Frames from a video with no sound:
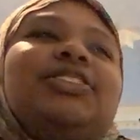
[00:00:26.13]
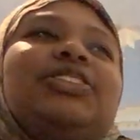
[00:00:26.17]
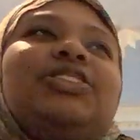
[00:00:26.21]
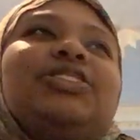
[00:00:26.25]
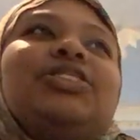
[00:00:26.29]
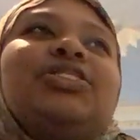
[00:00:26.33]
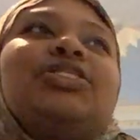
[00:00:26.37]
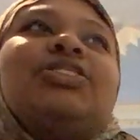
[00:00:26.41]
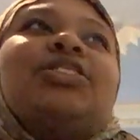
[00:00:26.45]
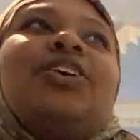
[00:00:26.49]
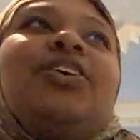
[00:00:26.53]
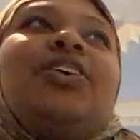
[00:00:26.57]

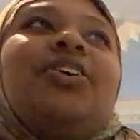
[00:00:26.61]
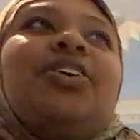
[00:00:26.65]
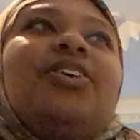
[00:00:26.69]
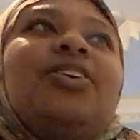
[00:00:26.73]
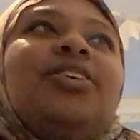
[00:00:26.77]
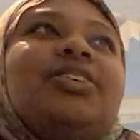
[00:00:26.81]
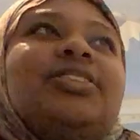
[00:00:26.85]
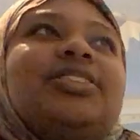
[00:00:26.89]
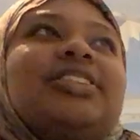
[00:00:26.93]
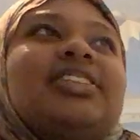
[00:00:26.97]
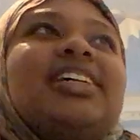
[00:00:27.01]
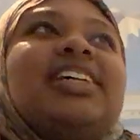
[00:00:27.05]

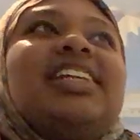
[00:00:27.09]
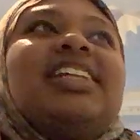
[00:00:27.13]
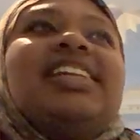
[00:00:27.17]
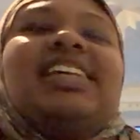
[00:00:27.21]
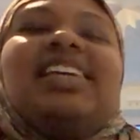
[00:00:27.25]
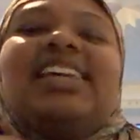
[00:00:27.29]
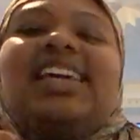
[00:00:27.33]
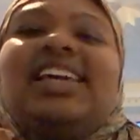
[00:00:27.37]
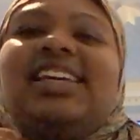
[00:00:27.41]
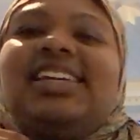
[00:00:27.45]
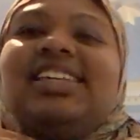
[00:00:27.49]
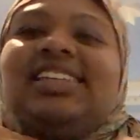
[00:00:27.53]
So
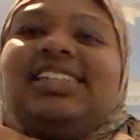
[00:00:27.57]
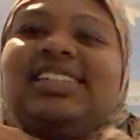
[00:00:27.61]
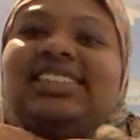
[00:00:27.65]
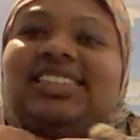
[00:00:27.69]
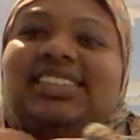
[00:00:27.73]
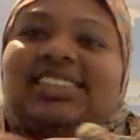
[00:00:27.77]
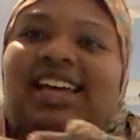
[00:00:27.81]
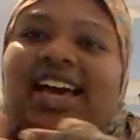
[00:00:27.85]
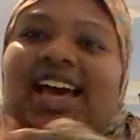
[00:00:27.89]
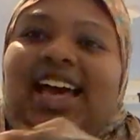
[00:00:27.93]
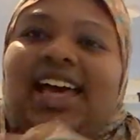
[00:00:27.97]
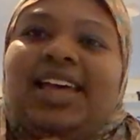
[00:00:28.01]

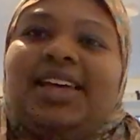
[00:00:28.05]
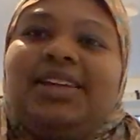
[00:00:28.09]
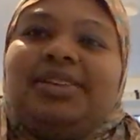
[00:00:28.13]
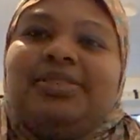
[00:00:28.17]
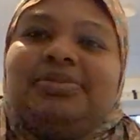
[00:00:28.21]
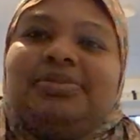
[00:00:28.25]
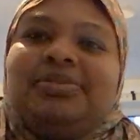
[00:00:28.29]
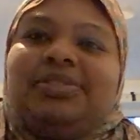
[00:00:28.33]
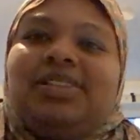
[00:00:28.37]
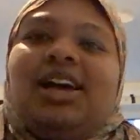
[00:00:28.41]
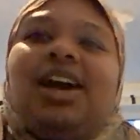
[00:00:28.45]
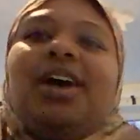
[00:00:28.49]
2018
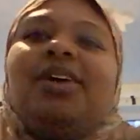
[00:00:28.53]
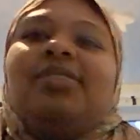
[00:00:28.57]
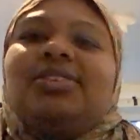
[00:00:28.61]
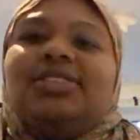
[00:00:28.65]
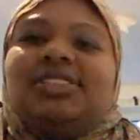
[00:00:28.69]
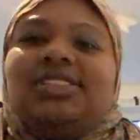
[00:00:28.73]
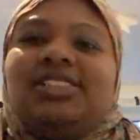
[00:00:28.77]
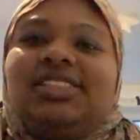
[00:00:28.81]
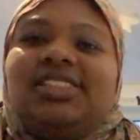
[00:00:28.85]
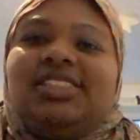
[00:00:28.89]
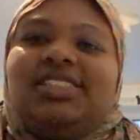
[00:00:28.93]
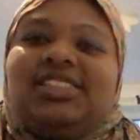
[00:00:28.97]
times, I
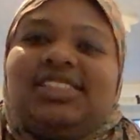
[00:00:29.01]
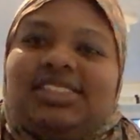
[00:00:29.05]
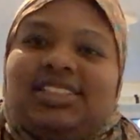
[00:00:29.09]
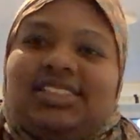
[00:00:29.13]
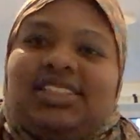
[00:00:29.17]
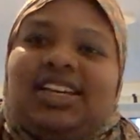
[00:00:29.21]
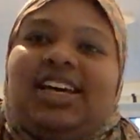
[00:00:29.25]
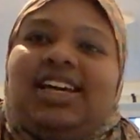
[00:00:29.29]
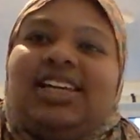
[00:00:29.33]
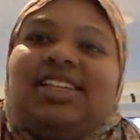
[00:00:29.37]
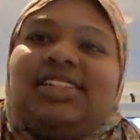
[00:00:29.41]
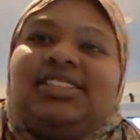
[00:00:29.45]
wasn't this
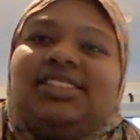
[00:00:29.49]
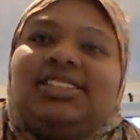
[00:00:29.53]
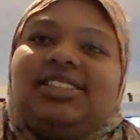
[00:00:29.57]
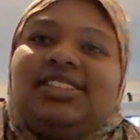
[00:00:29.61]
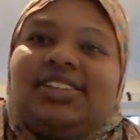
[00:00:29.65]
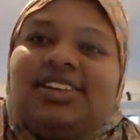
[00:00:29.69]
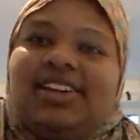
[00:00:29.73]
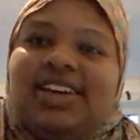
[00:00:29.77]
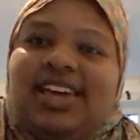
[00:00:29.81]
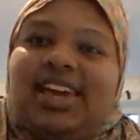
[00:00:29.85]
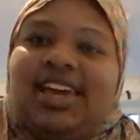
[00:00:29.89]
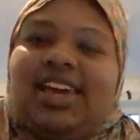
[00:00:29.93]
size,
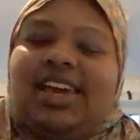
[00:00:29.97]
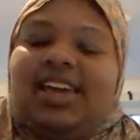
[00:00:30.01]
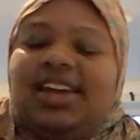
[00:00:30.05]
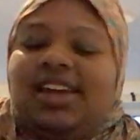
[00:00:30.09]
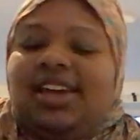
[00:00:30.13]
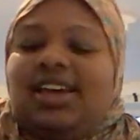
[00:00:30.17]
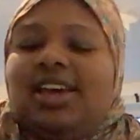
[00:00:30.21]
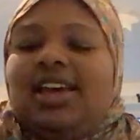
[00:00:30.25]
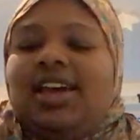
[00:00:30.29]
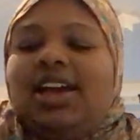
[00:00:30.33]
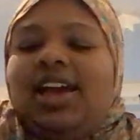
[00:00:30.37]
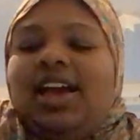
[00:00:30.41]

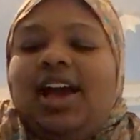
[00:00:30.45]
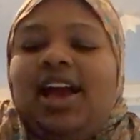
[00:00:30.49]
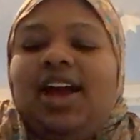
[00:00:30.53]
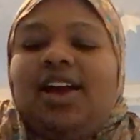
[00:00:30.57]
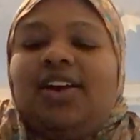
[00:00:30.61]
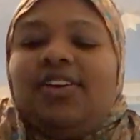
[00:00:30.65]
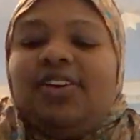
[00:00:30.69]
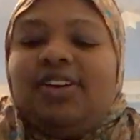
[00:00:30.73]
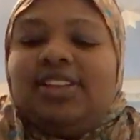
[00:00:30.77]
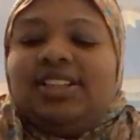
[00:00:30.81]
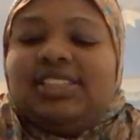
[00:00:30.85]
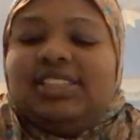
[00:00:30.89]
okay? I
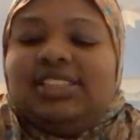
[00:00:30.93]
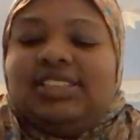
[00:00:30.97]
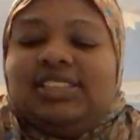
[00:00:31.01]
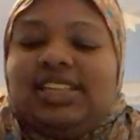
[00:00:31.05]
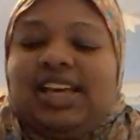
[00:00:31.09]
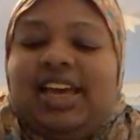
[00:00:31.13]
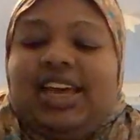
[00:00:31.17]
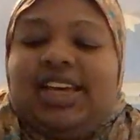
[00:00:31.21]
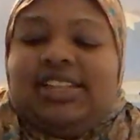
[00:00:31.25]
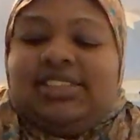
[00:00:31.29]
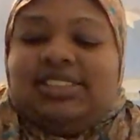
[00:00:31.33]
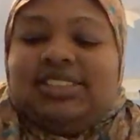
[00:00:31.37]
got this
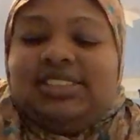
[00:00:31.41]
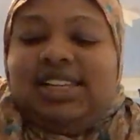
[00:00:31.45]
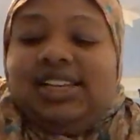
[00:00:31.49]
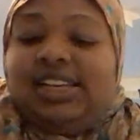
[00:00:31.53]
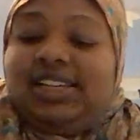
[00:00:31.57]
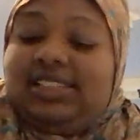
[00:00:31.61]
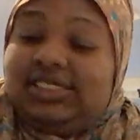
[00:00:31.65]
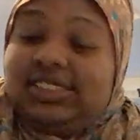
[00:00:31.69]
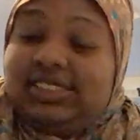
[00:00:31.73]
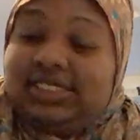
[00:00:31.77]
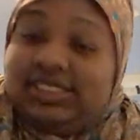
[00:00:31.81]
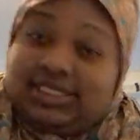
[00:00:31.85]
size.
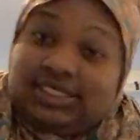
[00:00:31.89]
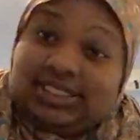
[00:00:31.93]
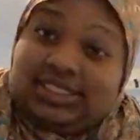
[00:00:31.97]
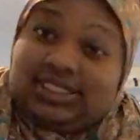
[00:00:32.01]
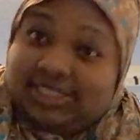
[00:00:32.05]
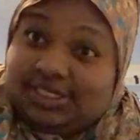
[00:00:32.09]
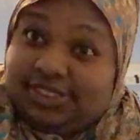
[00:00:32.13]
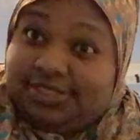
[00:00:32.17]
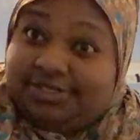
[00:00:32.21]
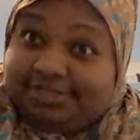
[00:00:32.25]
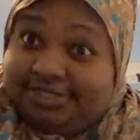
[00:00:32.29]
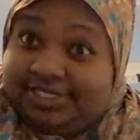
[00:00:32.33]
This
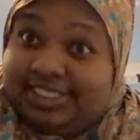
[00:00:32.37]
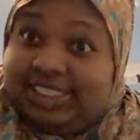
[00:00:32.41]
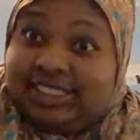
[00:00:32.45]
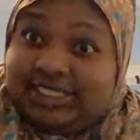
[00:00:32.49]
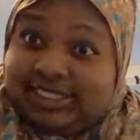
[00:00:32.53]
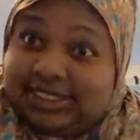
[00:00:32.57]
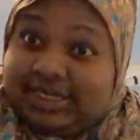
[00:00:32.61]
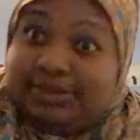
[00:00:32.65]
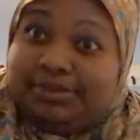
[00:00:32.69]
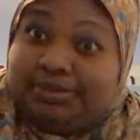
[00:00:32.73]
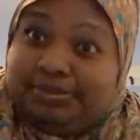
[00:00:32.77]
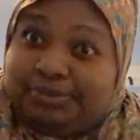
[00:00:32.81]
is the
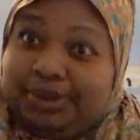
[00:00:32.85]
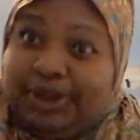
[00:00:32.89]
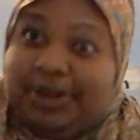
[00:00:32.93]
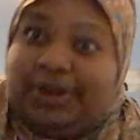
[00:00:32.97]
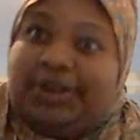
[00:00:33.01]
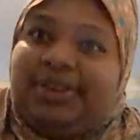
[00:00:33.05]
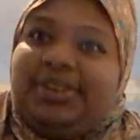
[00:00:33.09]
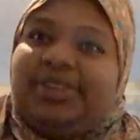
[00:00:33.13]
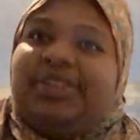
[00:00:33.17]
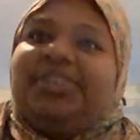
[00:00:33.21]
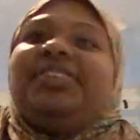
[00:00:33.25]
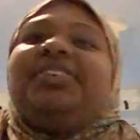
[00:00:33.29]
reason, bro.